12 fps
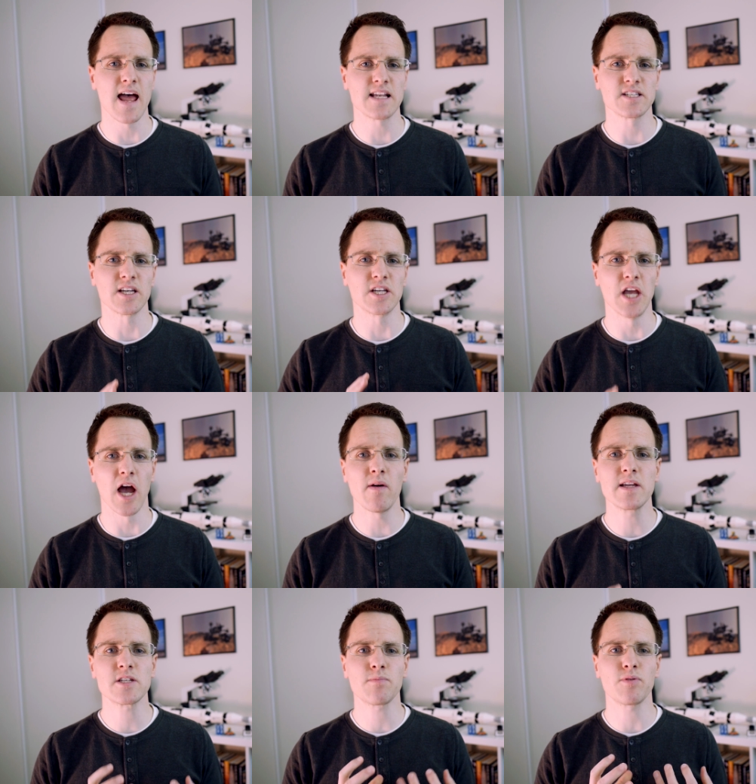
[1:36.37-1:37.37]
NASA
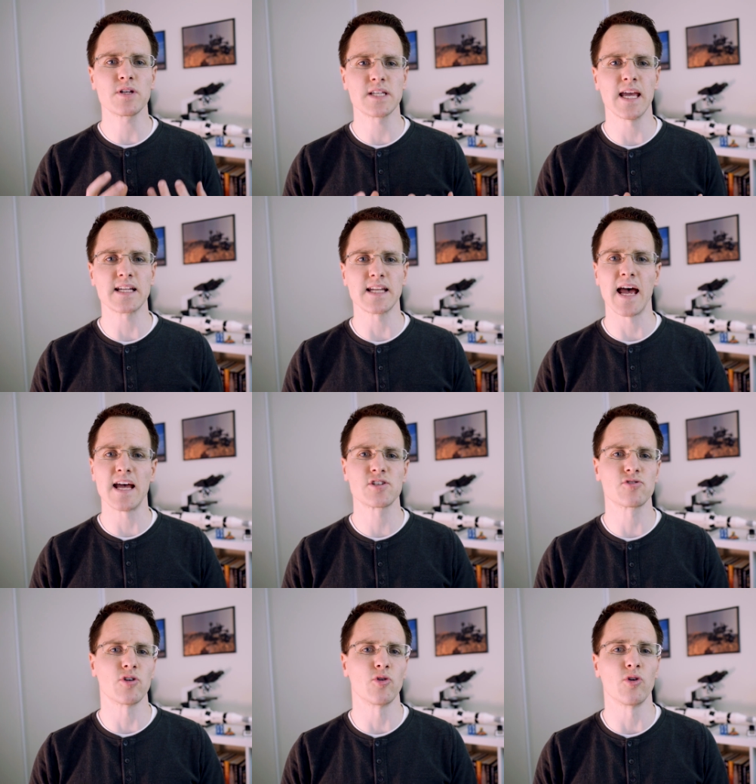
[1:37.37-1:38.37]
going to protect
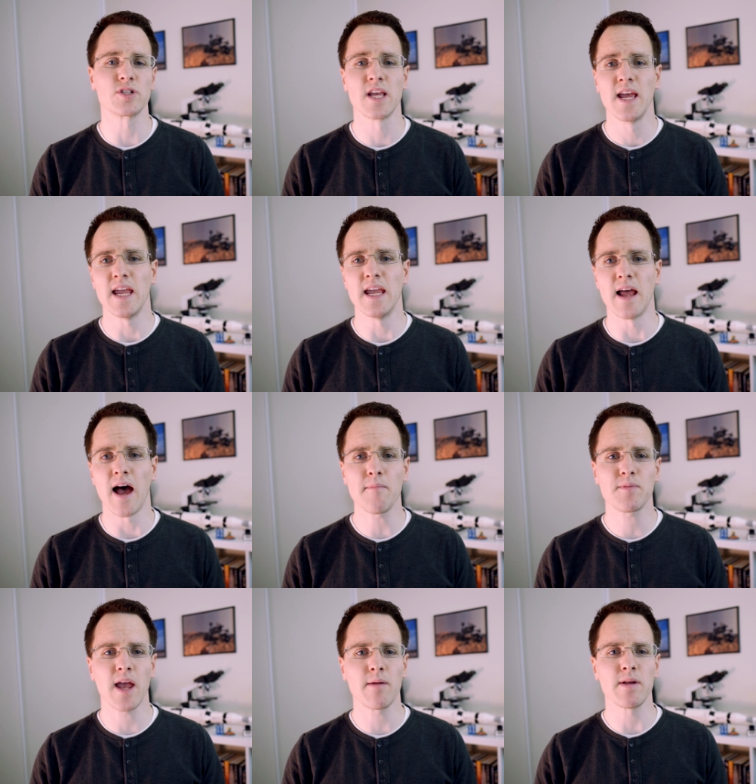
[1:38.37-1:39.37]
astronauts in
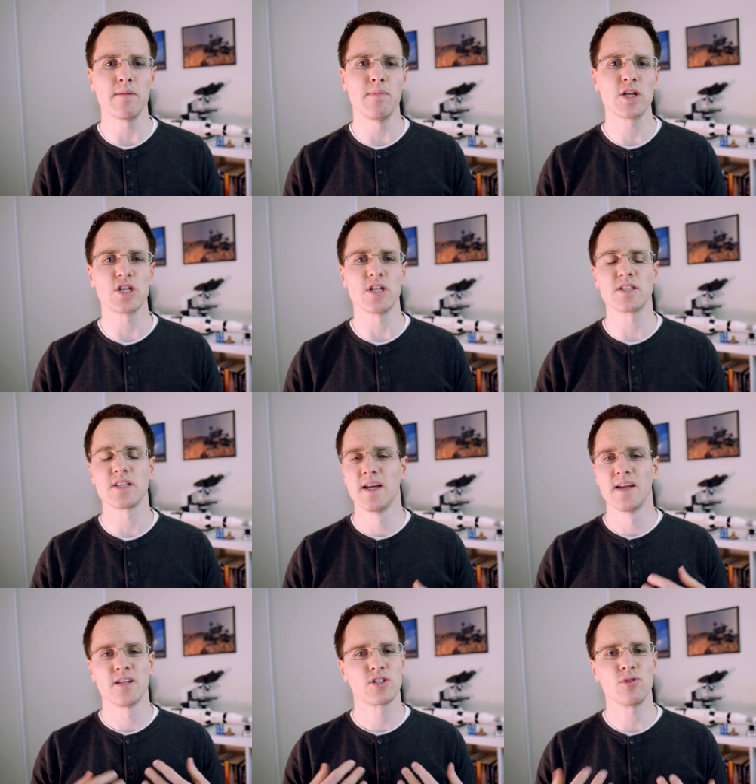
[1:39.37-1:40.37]
upcoming missions
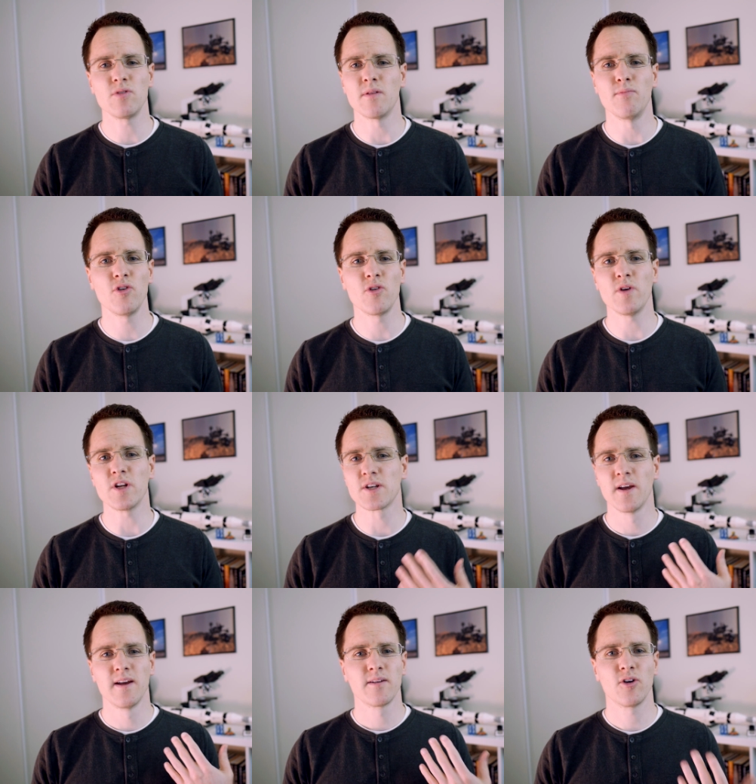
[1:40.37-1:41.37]
to the moon, which
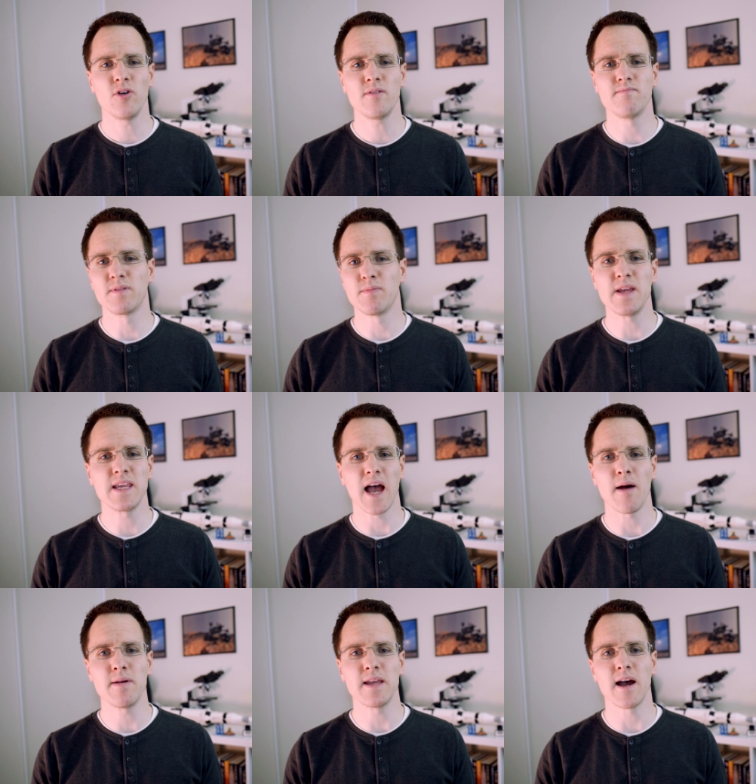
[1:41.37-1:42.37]
could be
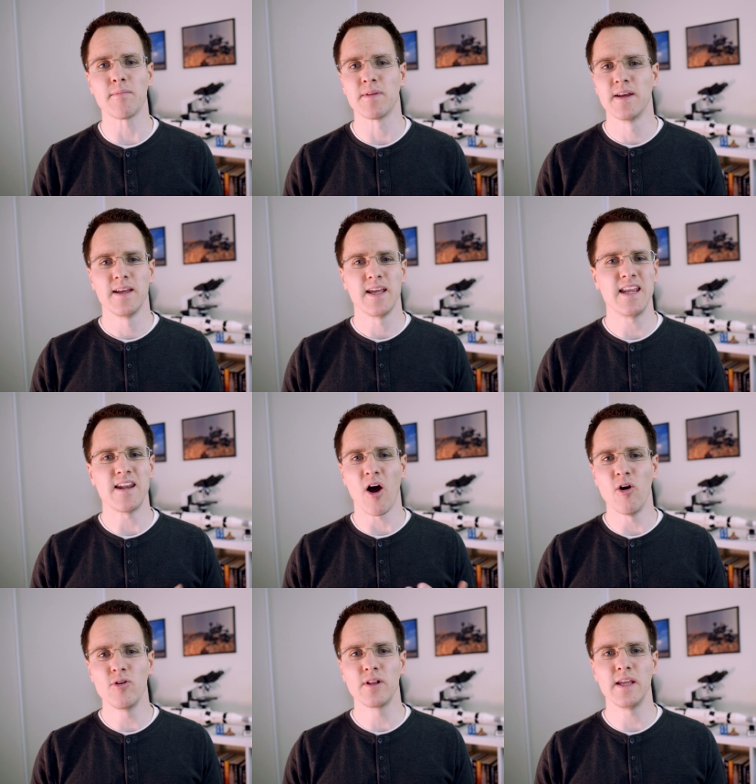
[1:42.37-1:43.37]
coming up in
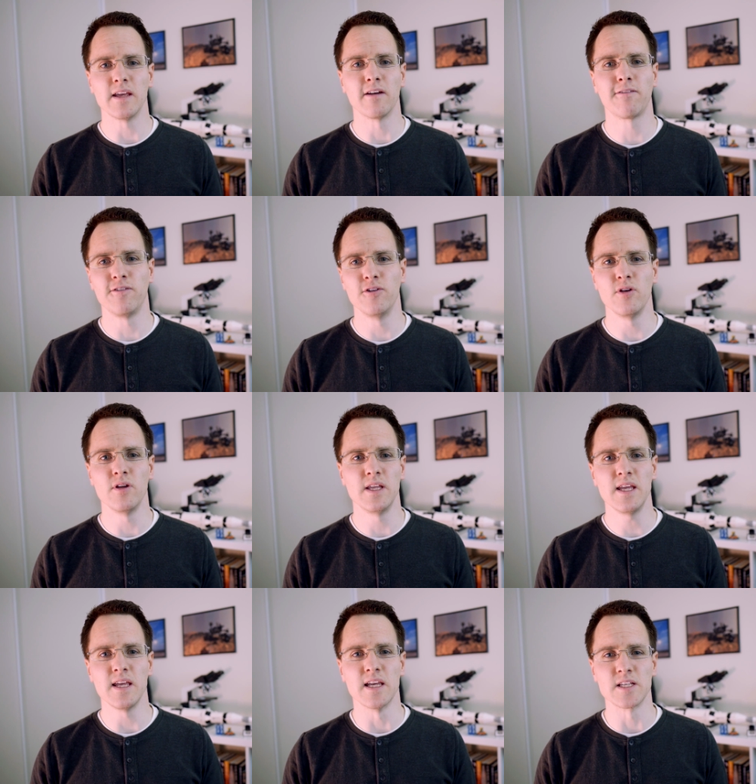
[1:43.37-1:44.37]
only a few
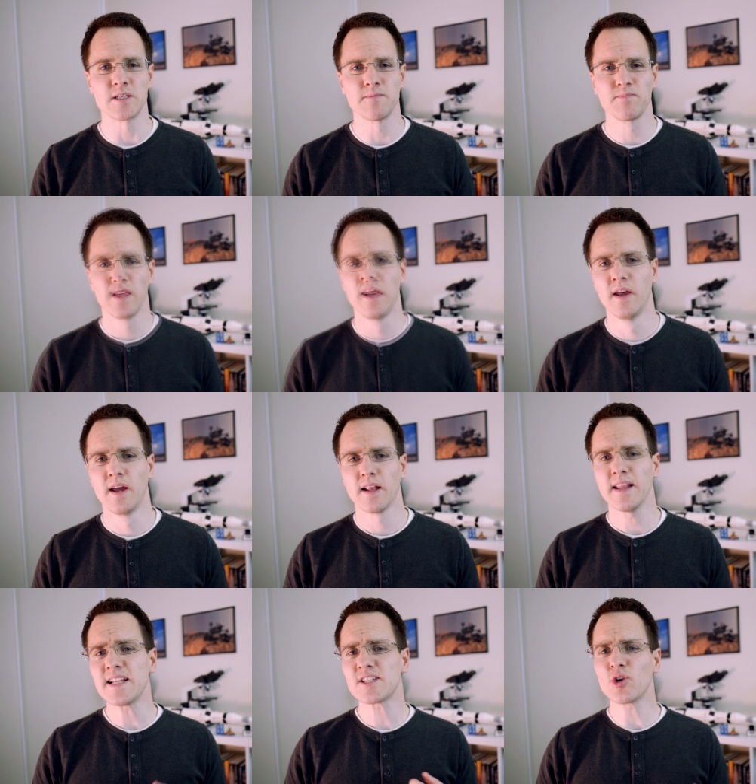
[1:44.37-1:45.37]
years?
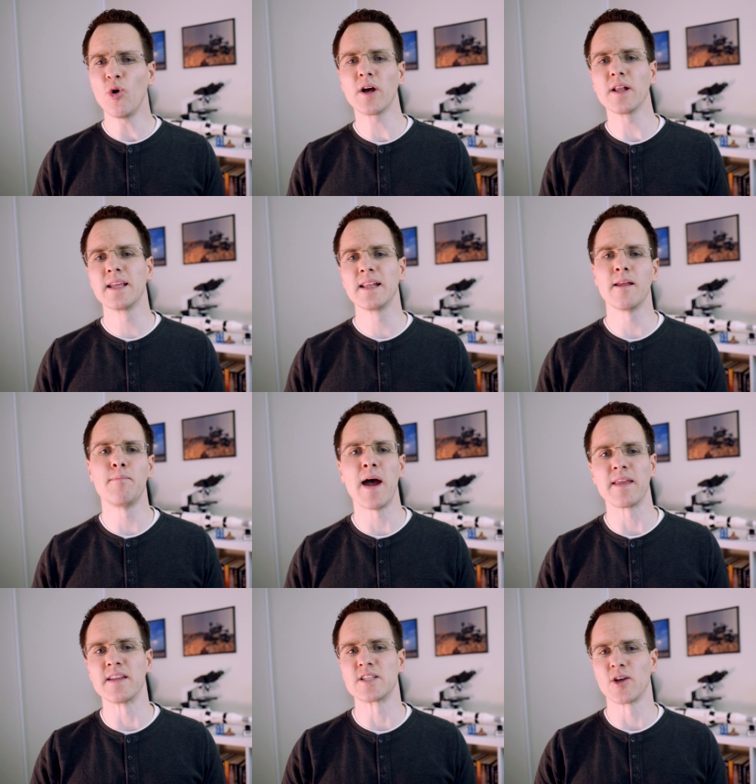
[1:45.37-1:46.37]
let's talk a little
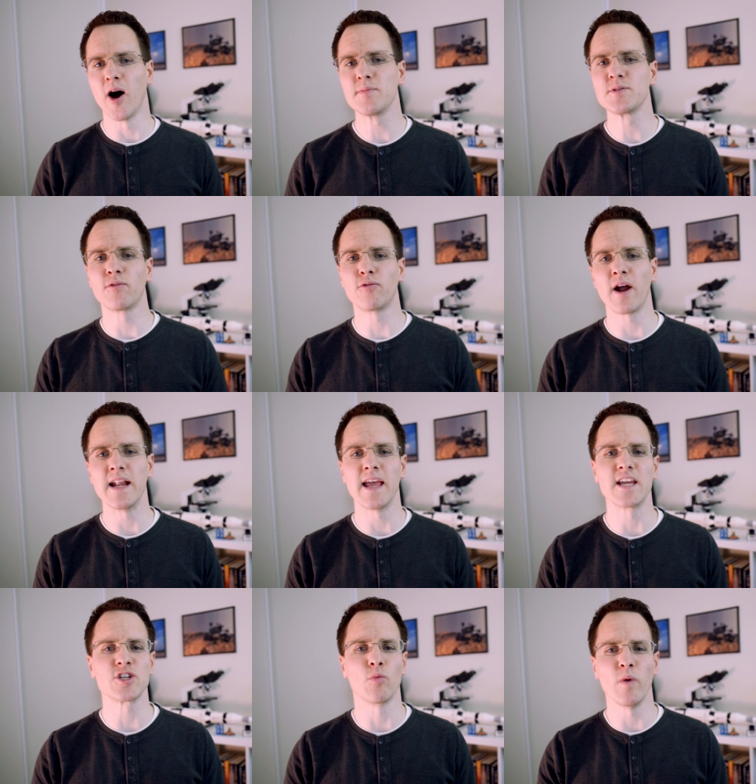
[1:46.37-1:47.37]
about the types of
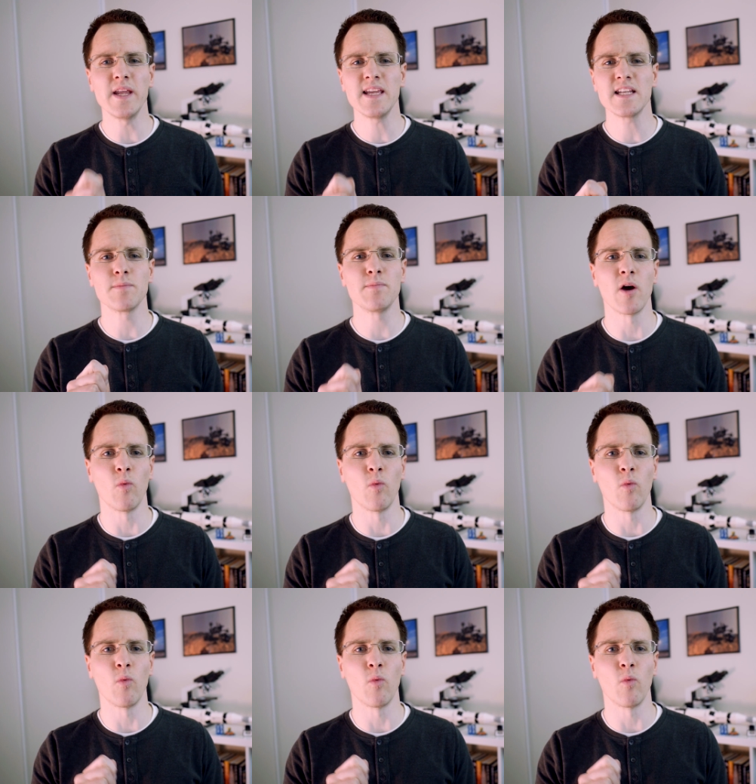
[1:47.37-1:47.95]
radiation we need to be